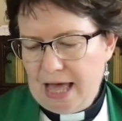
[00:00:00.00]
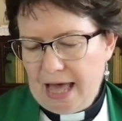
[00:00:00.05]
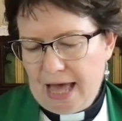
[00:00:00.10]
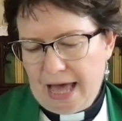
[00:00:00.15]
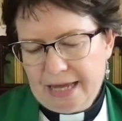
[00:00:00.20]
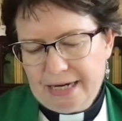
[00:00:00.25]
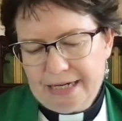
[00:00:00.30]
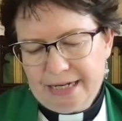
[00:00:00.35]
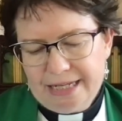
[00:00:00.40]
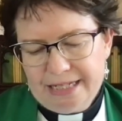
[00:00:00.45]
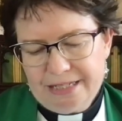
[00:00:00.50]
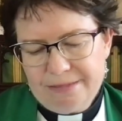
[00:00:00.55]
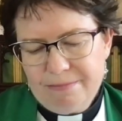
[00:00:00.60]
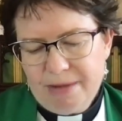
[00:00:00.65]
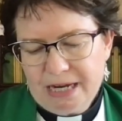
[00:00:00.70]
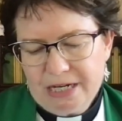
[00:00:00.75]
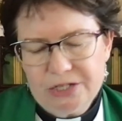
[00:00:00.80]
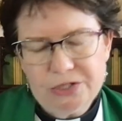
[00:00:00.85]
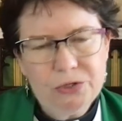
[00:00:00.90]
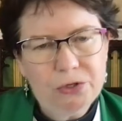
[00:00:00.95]
At least
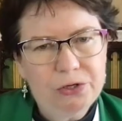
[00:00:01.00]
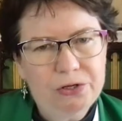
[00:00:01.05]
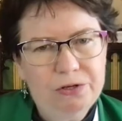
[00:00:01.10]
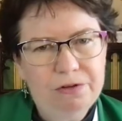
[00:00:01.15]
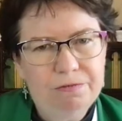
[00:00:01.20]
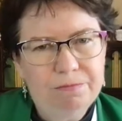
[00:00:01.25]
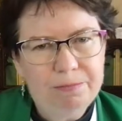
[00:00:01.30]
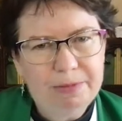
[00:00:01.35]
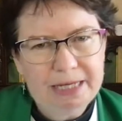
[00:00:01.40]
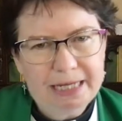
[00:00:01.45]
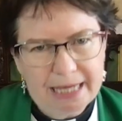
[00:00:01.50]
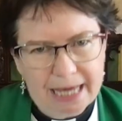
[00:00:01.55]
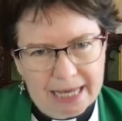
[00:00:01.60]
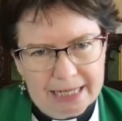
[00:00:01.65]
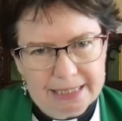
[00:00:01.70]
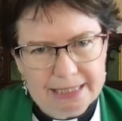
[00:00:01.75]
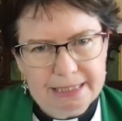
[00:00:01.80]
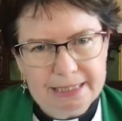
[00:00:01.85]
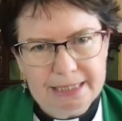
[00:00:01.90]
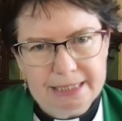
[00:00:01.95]
make sure you've
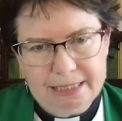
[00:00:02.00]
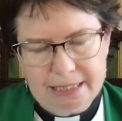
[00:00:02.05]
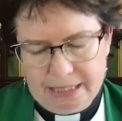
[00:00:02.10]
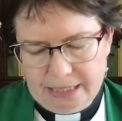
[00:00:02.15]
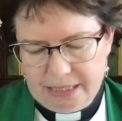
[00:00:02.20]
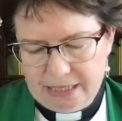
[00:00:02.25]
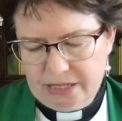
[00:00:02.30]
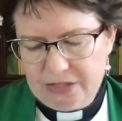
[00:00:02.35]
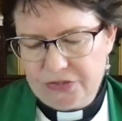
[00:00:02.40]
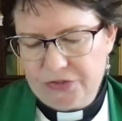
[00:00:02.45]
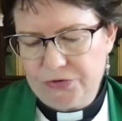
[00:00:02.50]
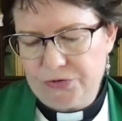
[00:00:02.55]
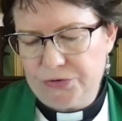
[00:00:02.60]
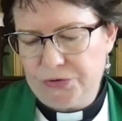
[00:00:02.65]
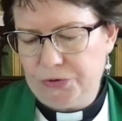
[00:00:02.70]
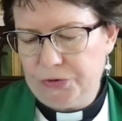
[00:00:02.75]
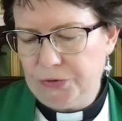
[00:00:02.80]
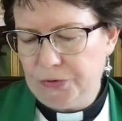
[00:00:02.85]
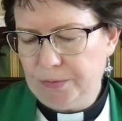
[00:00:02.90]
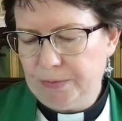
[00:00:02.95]
begun to think it through,